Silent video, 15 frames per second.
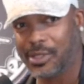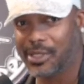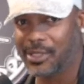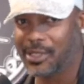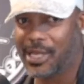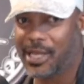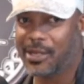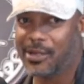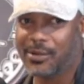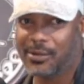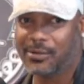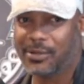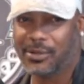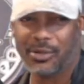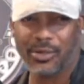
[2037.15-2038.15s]
then they
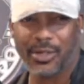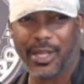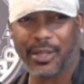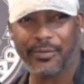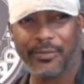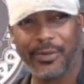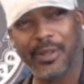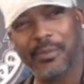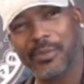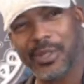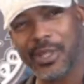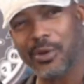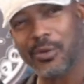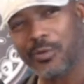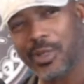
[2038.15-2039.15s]
don't, they flip or
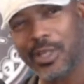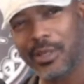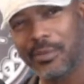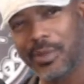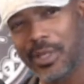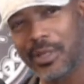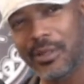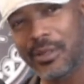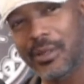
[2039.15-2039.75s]
don't really be,